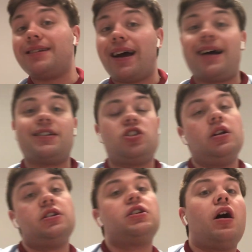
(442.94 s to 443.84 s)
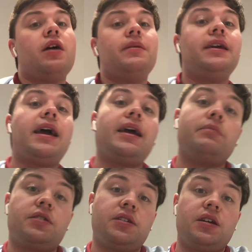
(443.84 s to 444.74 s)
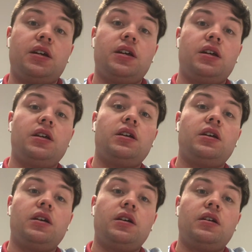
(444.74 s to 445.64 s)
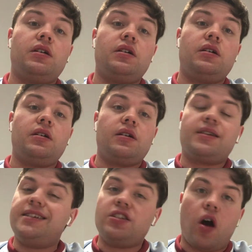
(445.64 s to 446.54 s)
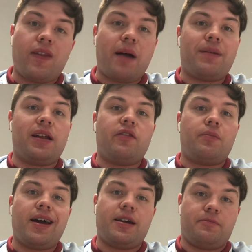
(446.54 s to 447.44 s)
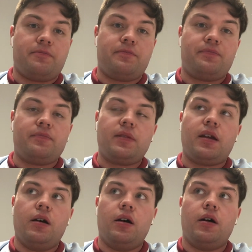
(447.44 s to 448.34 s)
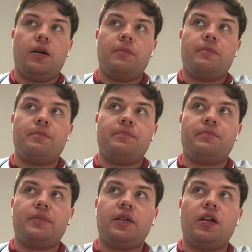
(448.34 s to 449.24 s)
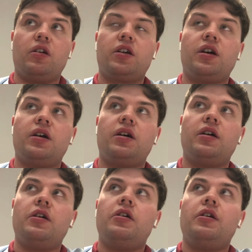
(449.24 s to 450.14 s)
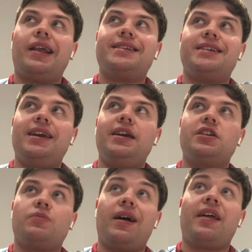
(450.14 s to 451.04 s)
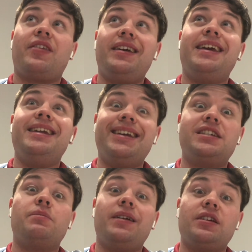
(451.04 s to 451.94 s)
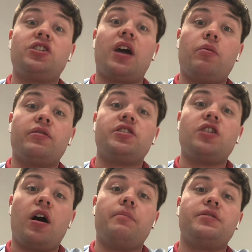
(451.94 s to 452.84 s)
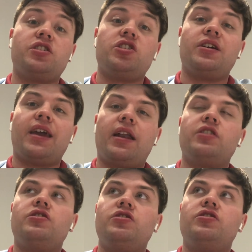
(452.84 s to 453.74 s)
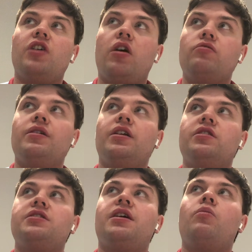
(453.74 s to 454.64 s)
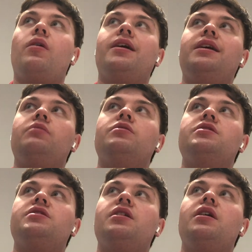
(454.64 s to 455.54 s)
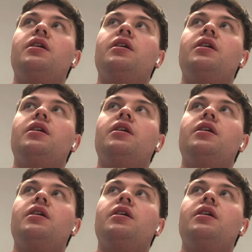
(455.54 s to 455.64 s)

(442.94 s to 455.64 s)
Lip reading: to actually start him in games. Because he's not that bad of a player. You look at Lanzini as well. I think he needs to be in the shout with a starting position again. I don't really understand why he was